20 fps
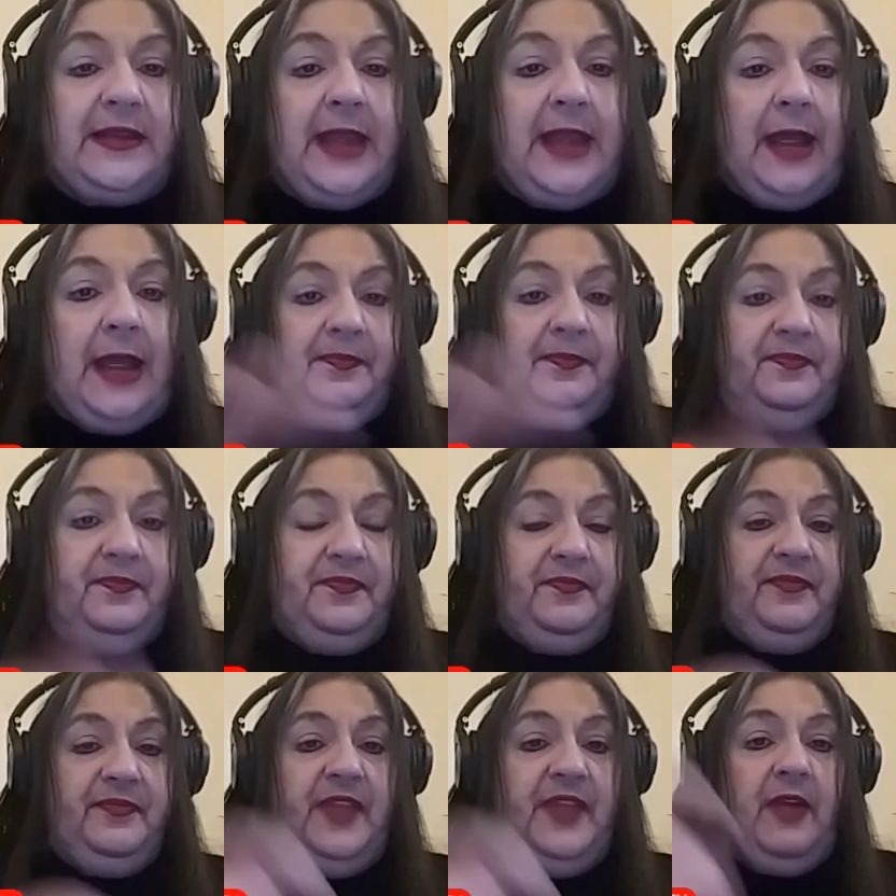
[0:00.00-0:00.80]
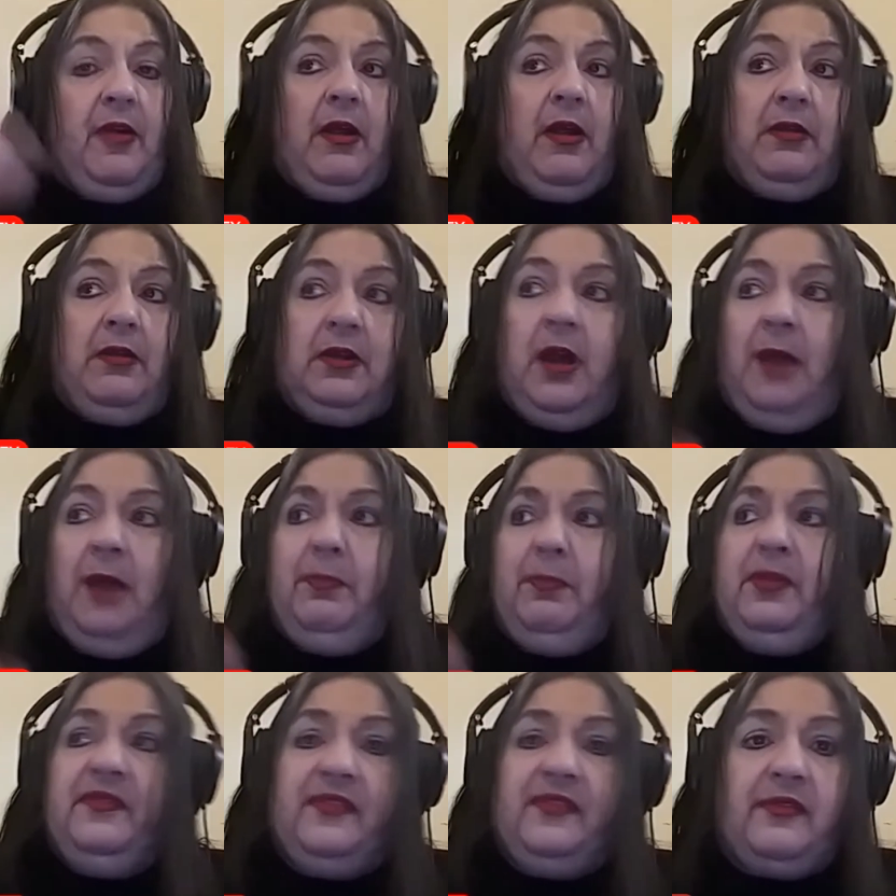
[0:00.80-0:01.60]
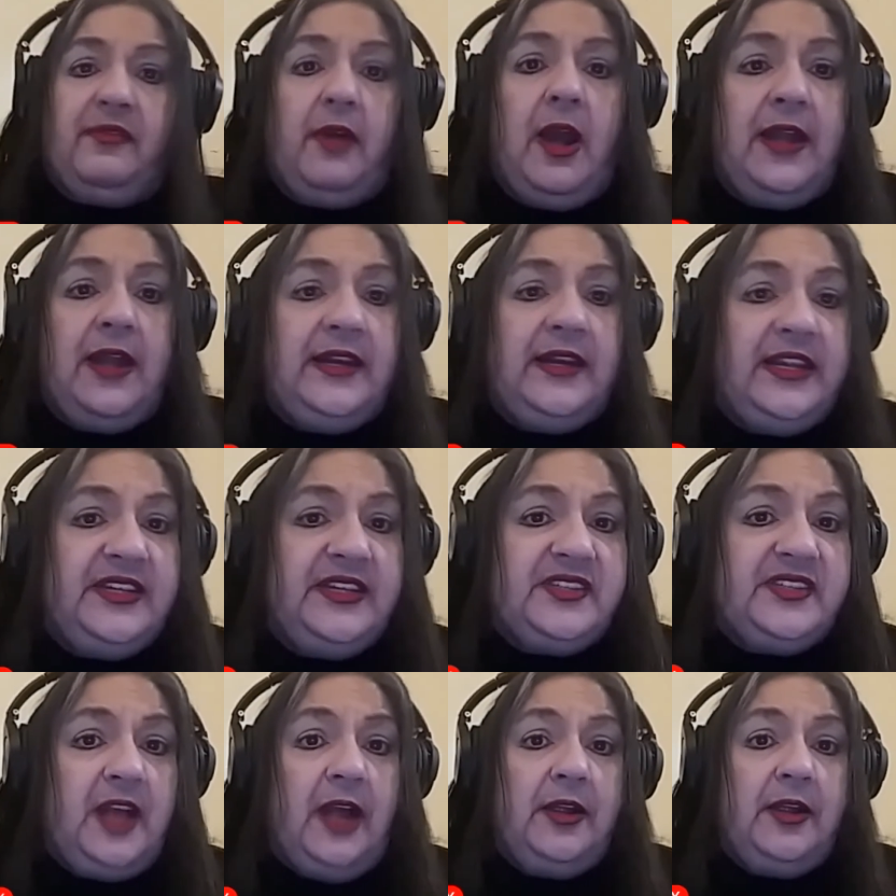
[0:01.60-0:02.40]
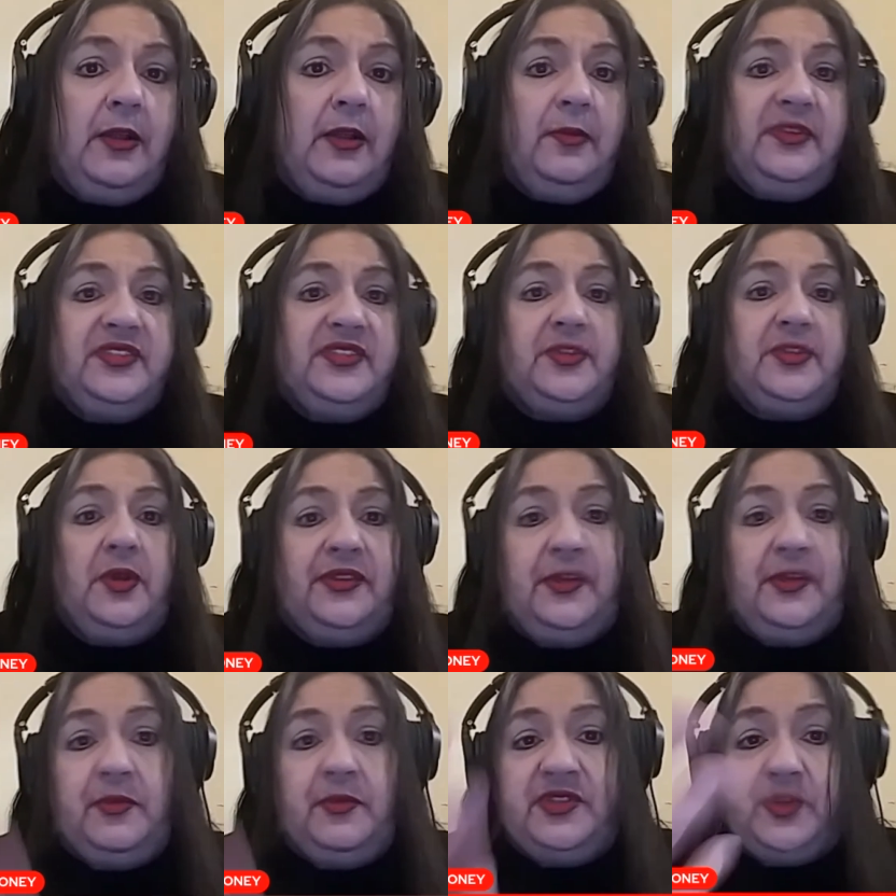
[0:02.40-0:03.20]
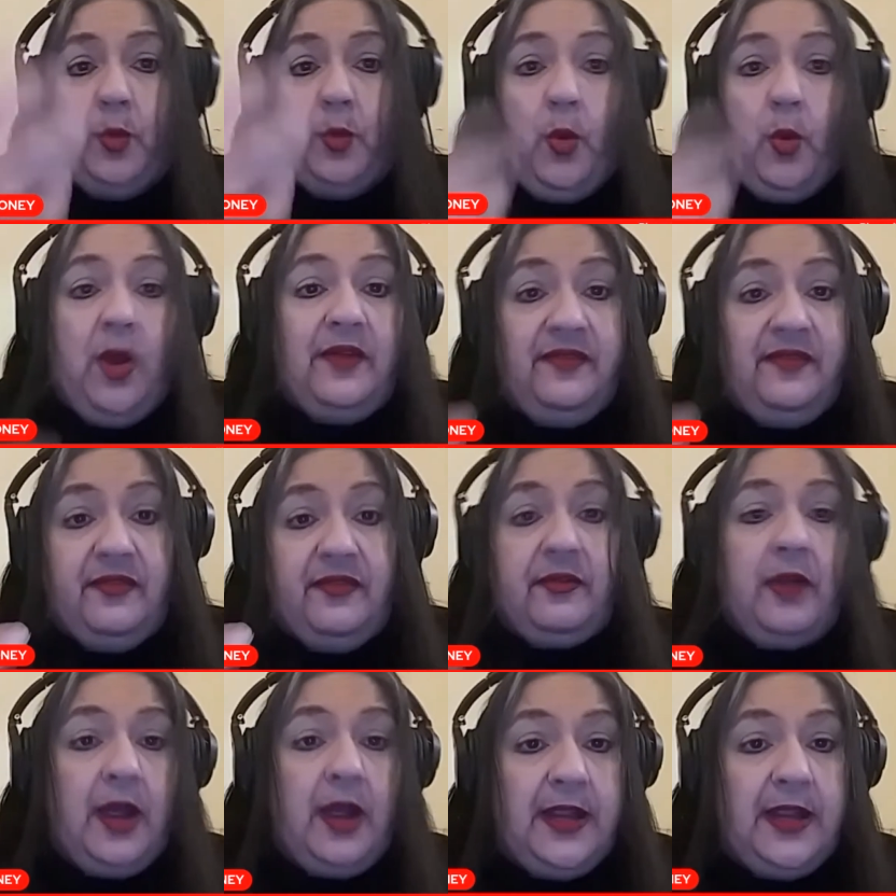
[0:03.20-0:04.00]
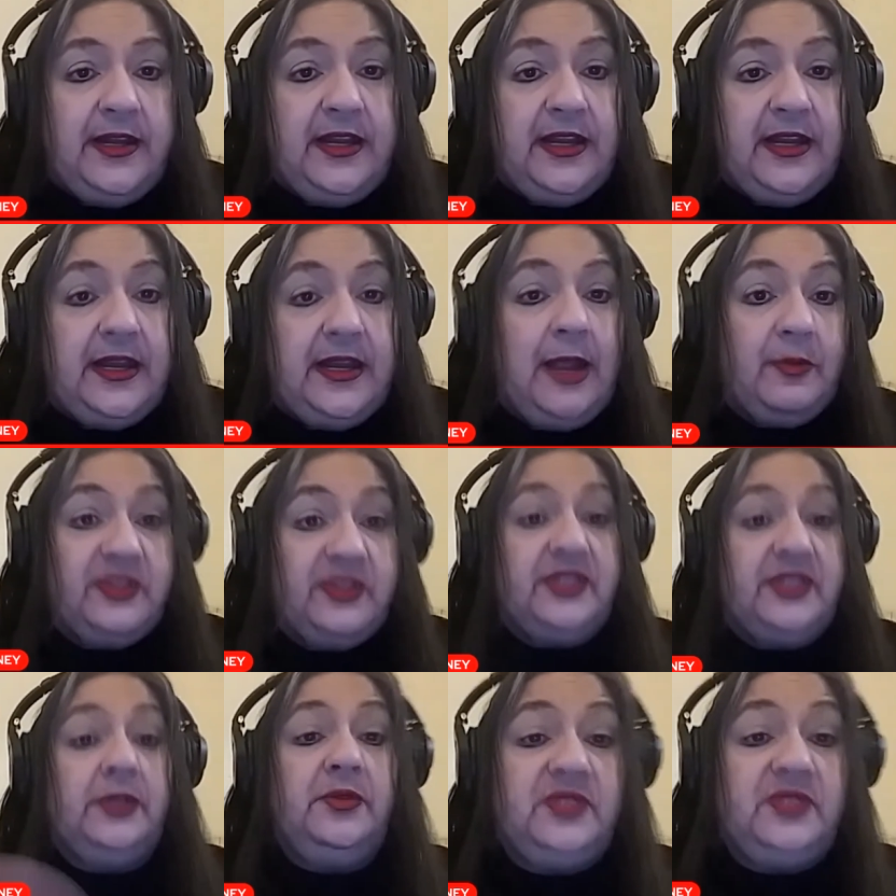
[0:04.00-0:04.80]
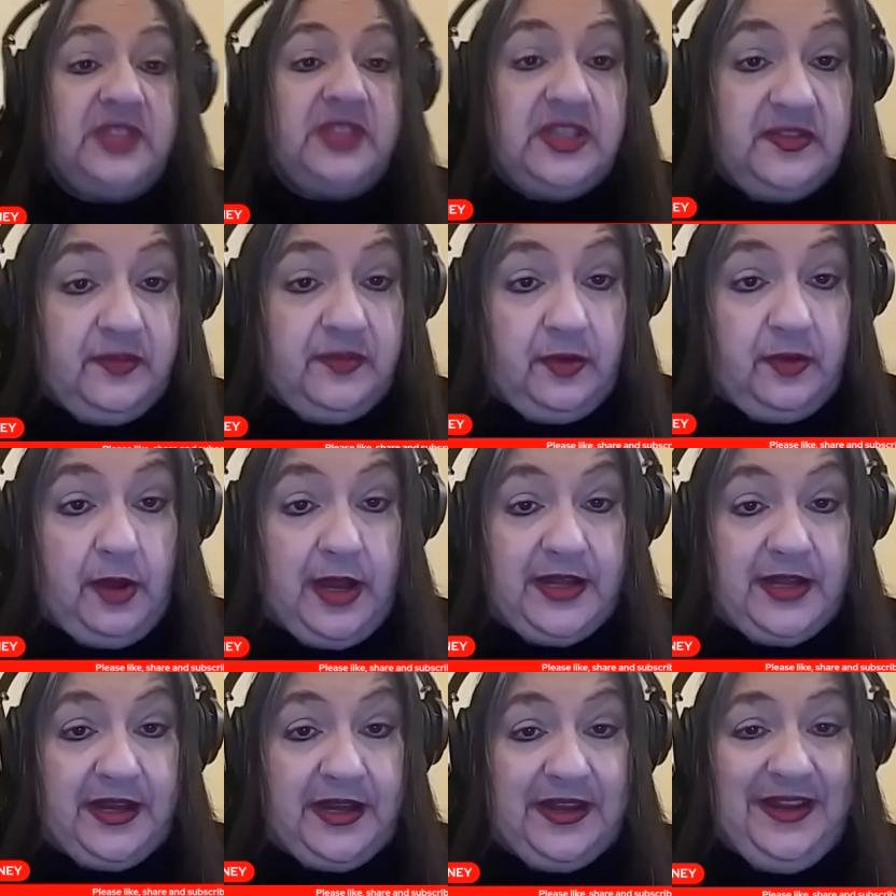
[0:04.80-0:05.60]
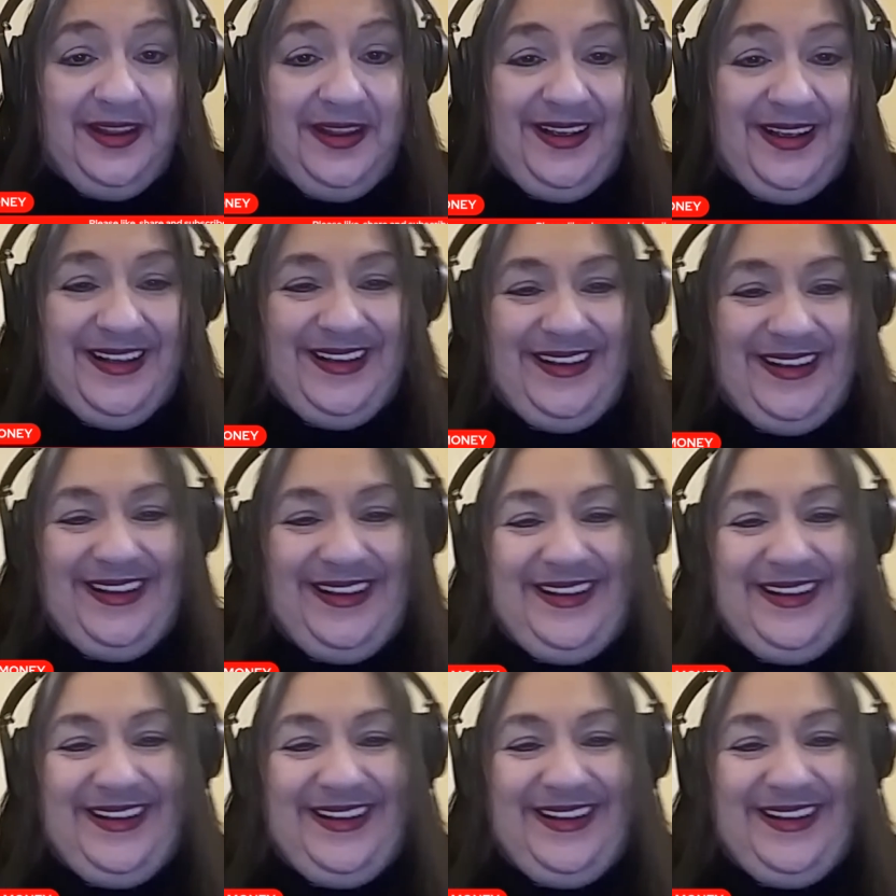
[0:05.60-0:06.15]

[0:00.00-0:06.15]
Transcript: Now, there are a couple varieties. I always thought there was one variety, and that was Lucy's variety. and